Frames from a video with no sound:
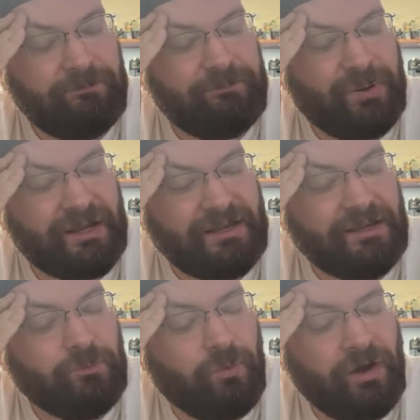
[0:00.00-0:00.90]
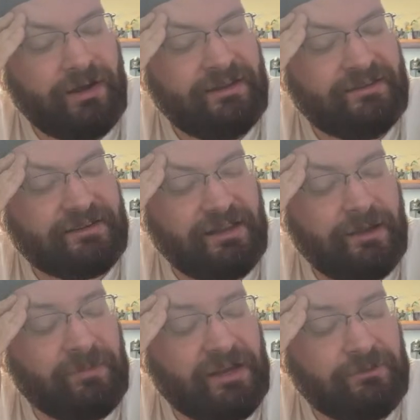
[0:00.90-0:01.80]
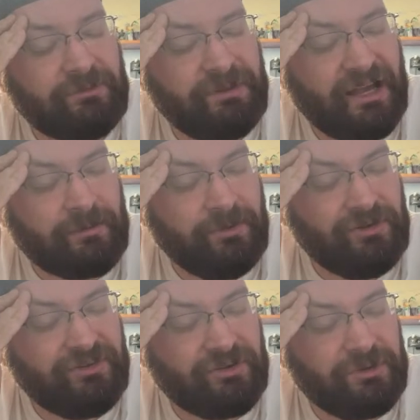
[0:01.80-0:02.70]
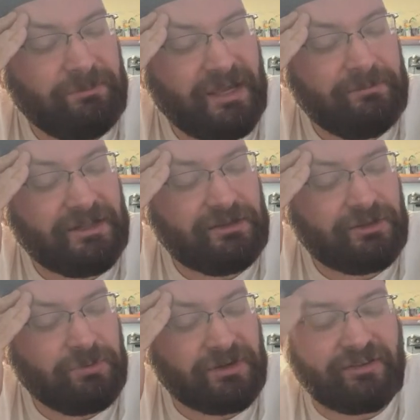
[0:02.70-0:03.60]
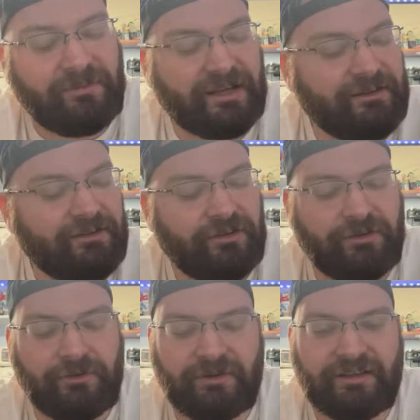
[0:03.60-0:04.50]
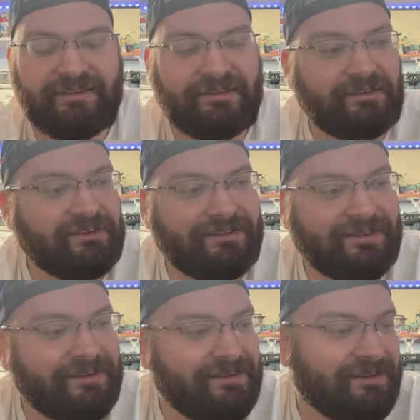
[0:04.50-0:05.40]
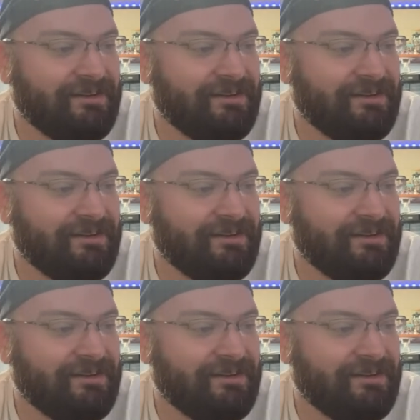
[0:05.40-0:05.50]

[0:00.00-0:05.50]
But he wanted to claim that it was black mold, so it made me look worse. I'm like, dude, seriously?